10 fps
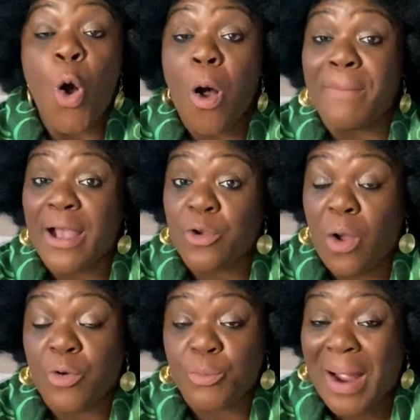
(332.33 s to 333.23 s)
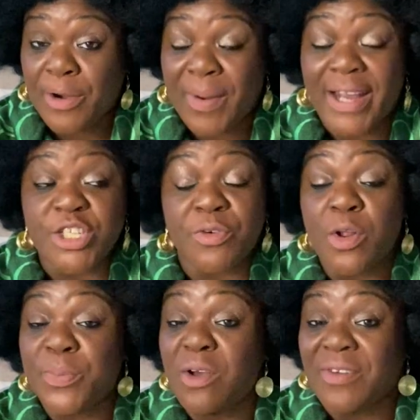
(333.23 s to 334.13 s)
or my grandchildren
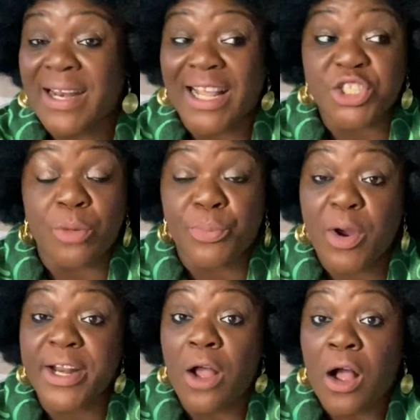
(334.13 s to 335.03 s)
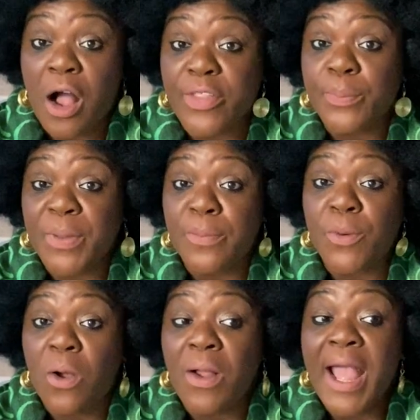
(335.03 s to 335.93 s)
to be a financial burden on other
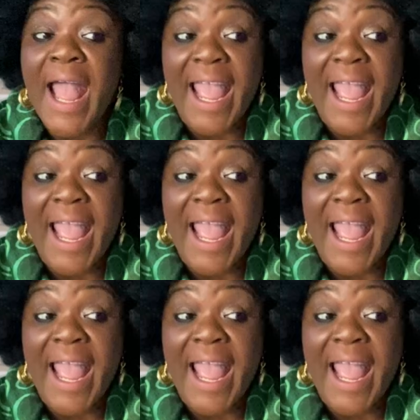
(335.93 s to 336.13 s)
people,